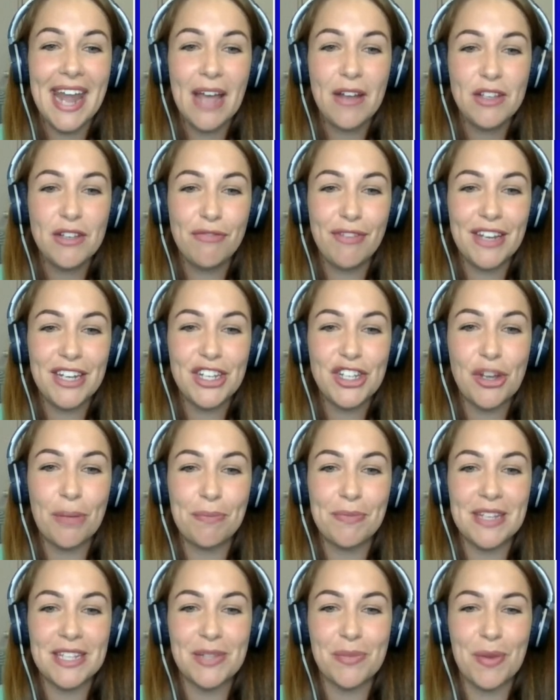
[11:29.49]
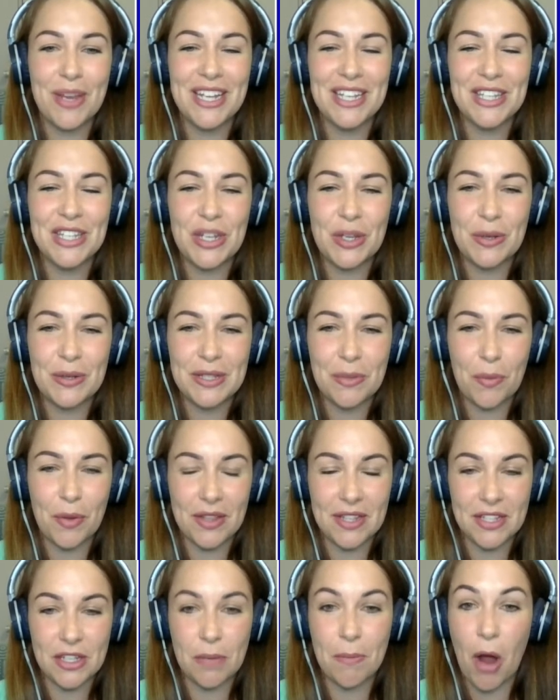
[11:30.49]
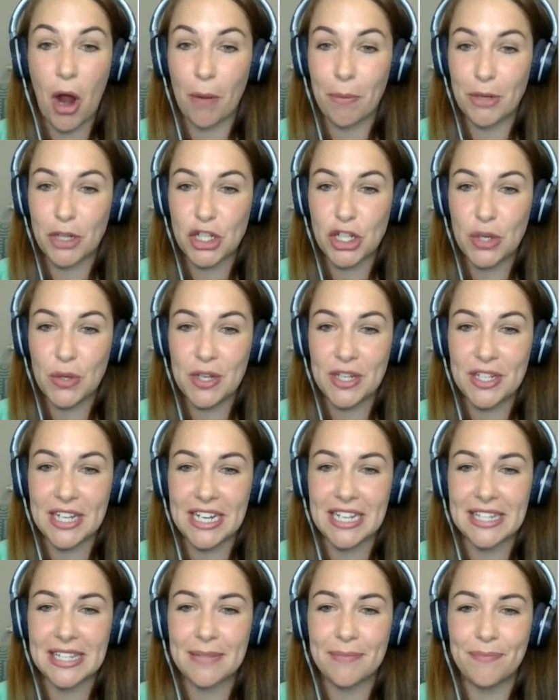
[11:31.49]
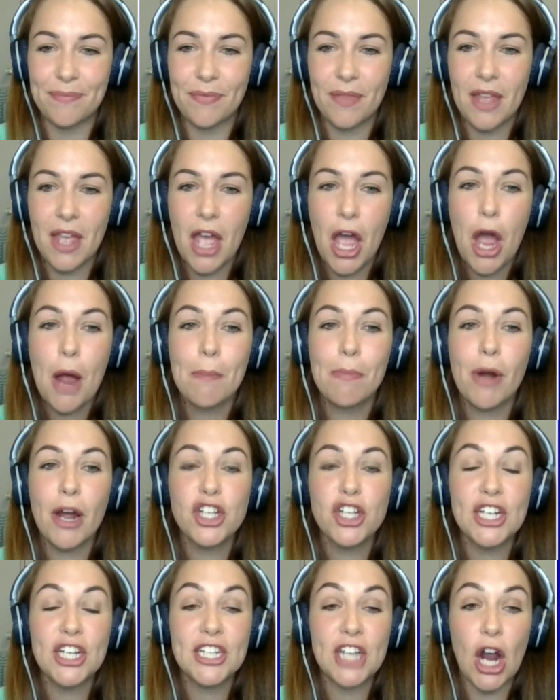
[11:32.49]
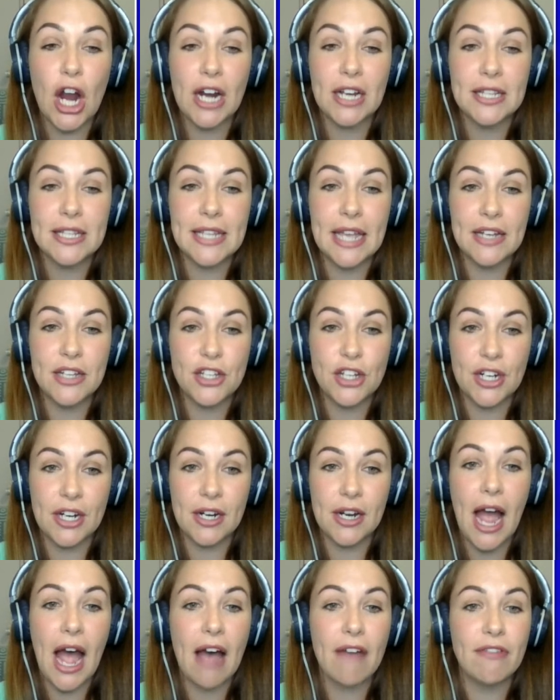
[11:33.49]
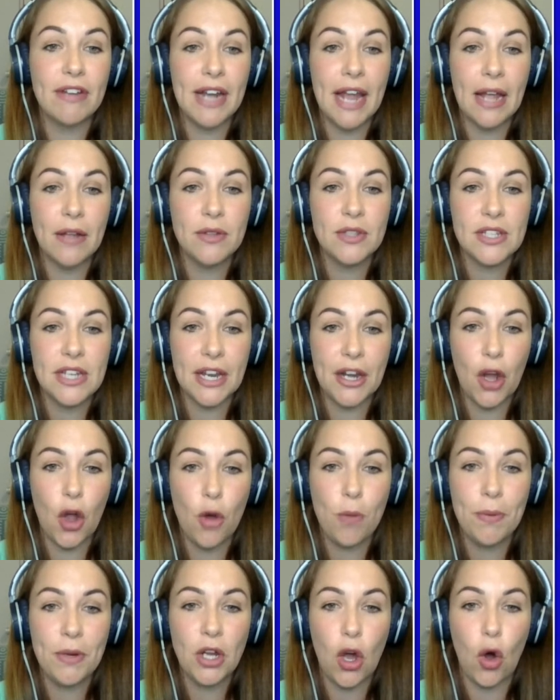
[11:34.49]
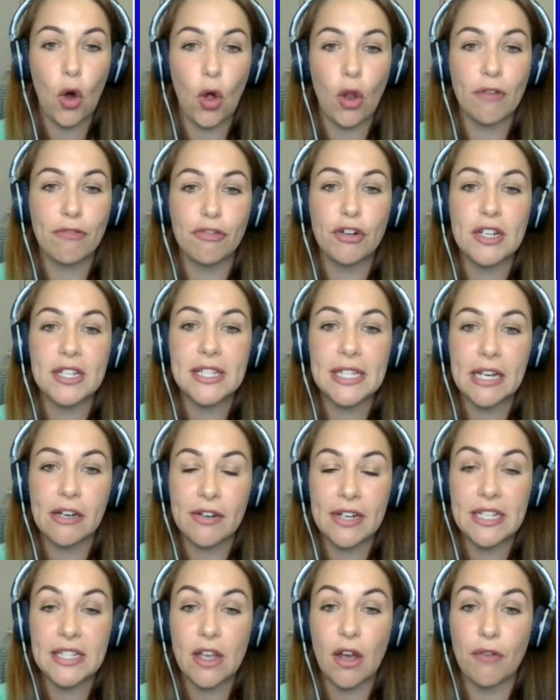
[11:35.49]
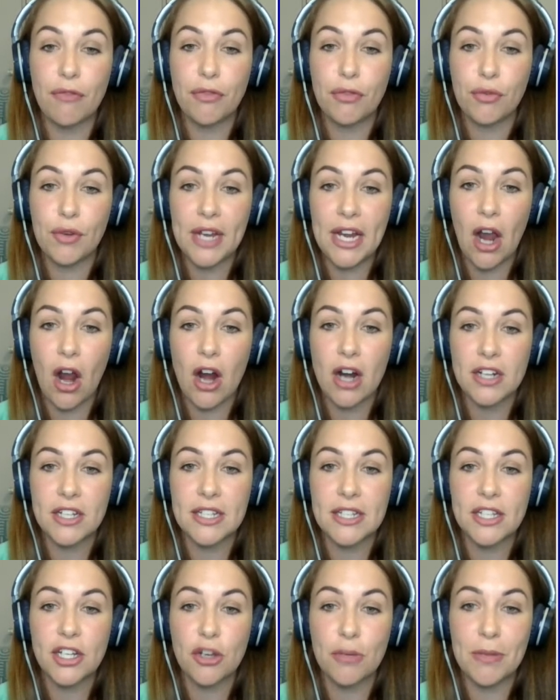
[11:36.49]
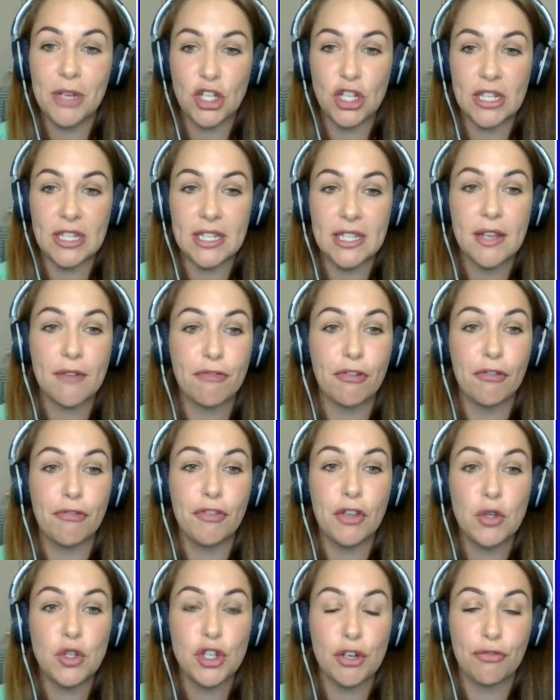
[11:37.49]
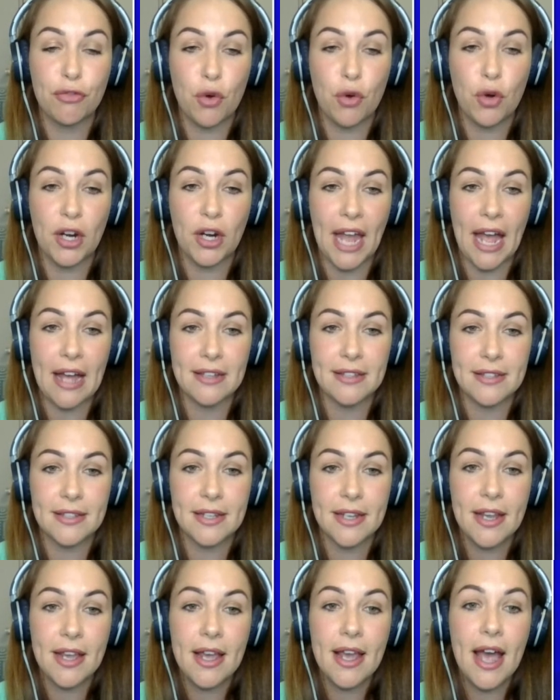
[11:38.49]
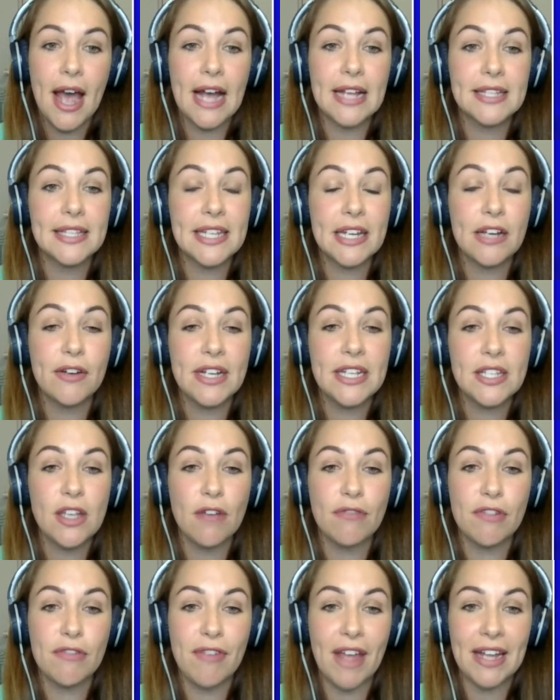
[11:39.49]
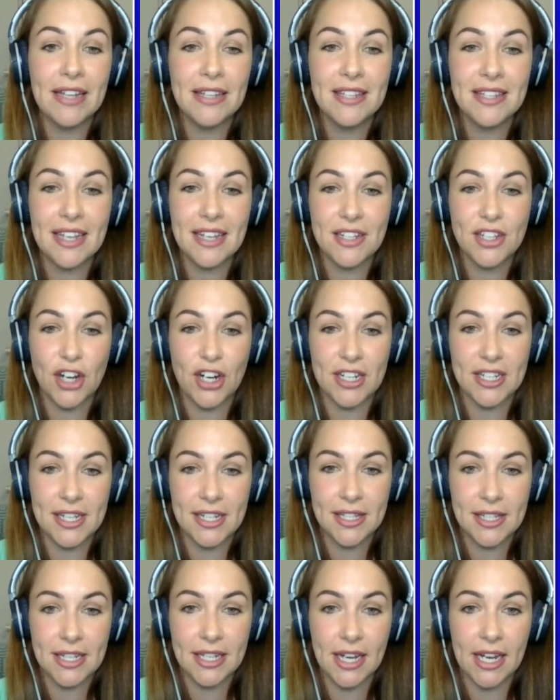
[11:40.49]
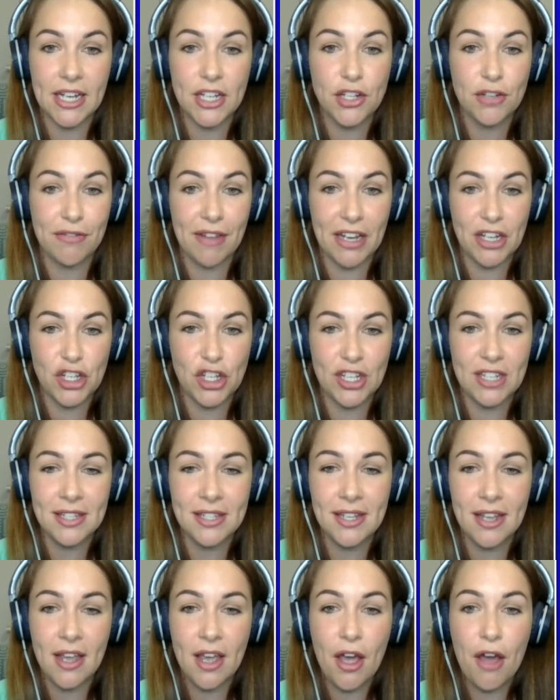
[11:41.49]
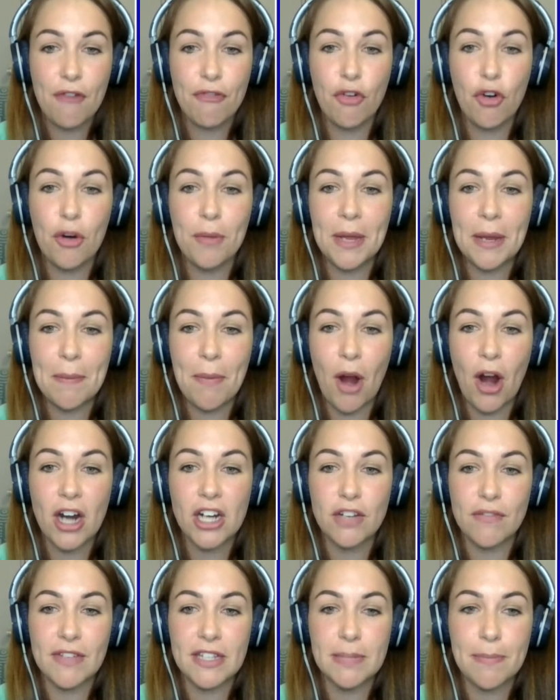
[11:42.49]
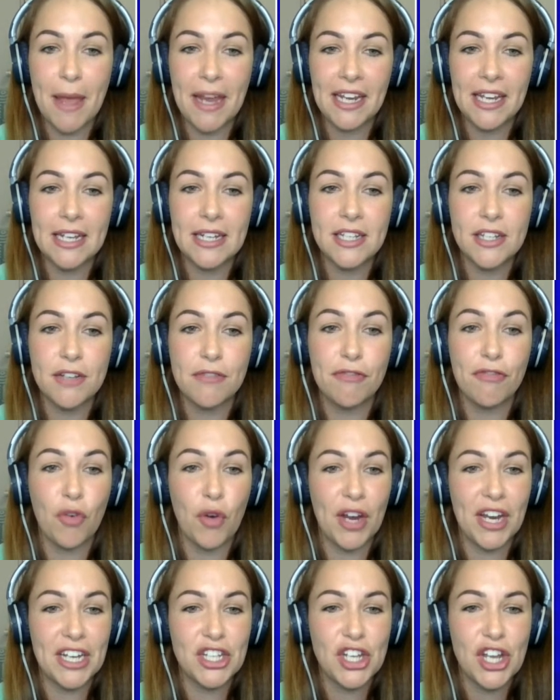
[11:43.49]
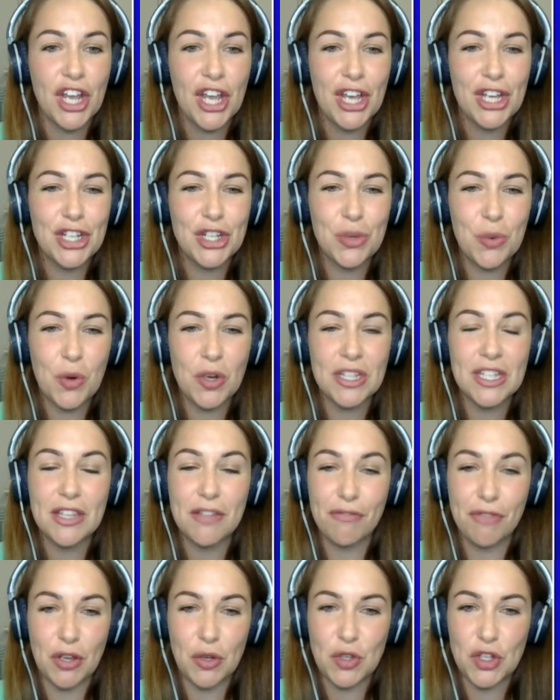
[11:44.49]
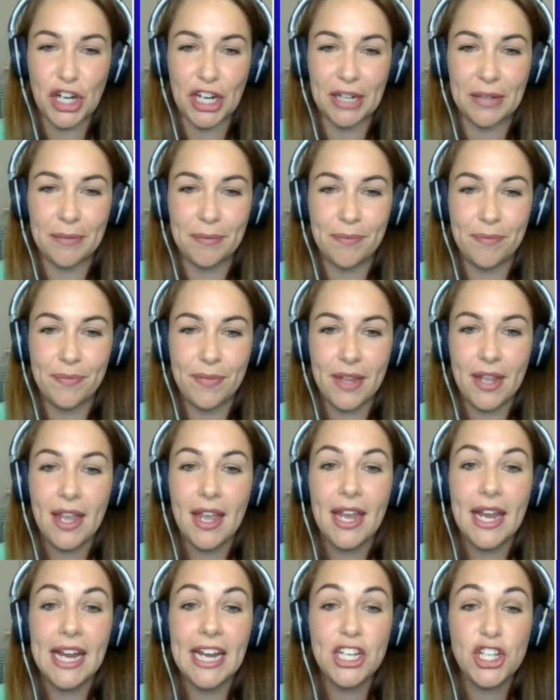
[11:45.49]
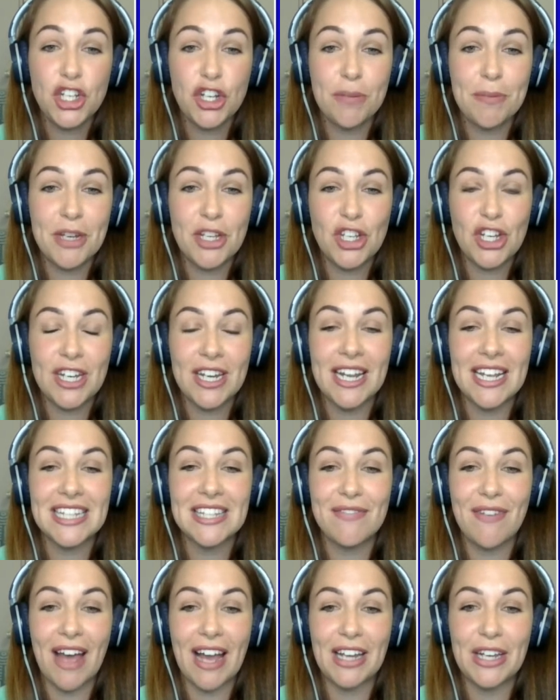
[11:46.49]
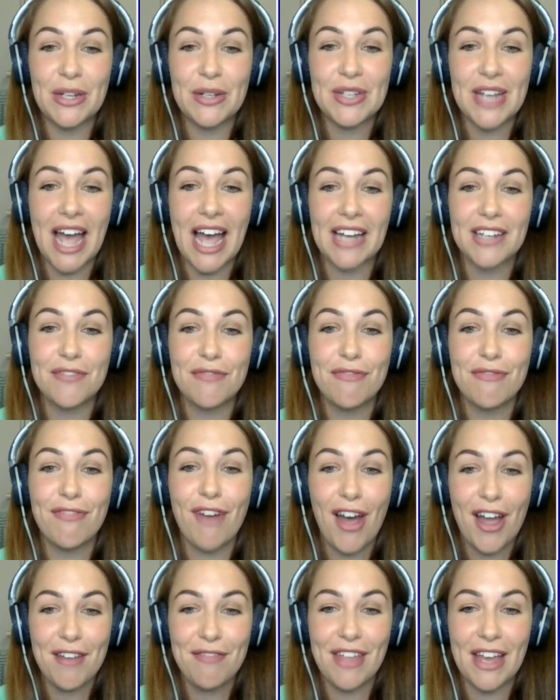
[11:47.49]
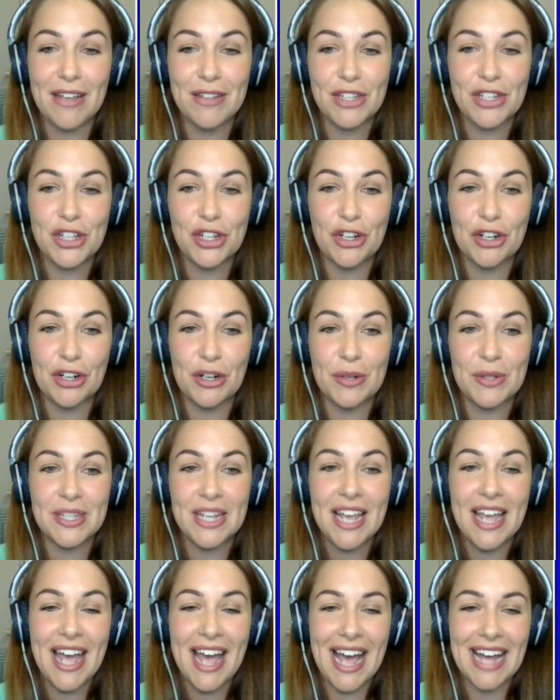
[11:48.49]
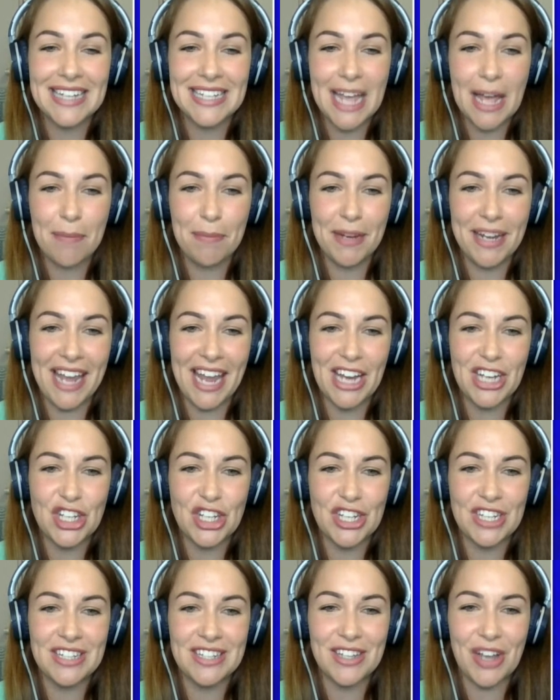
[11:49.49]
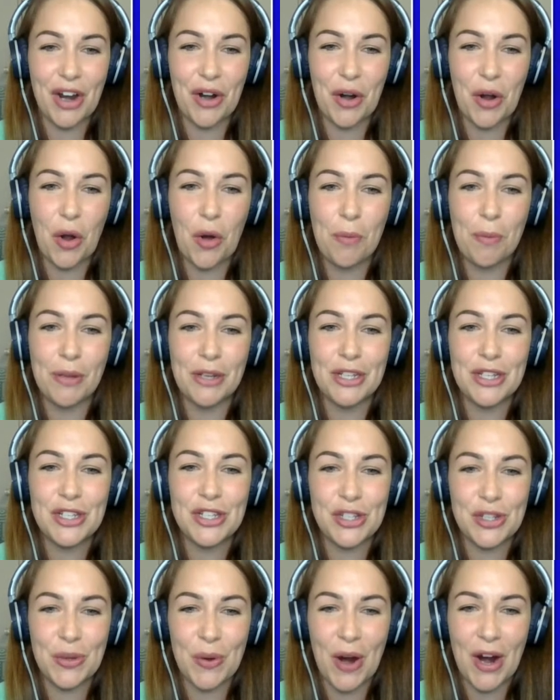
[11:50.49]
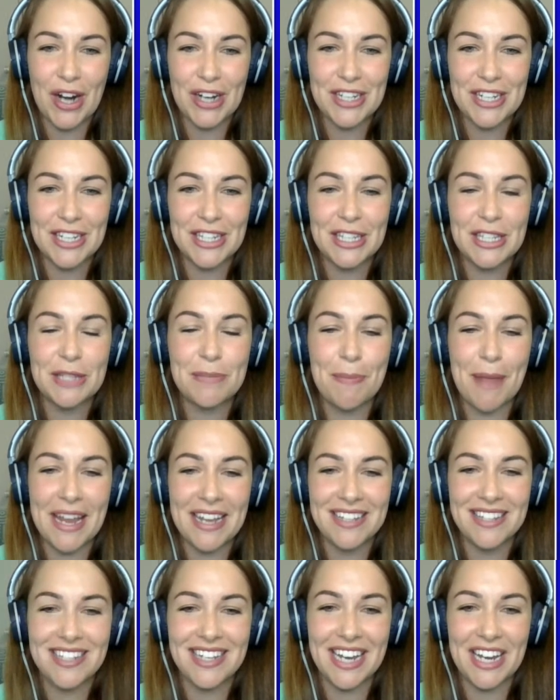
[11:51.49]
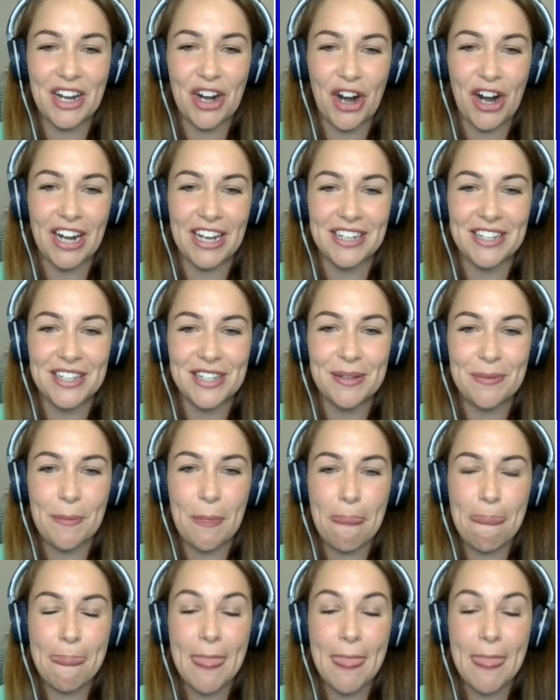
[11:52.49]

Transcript: Now to finish up this week's news with some opportunities. Project Arts Centre have announced an open call for a series of three artist commissions for Future Forecast, a series of events and artistic interventions forming part of a speculative voyage towards the future. Each commission is valued at €5,000 and applications are open to artists based in Ireland.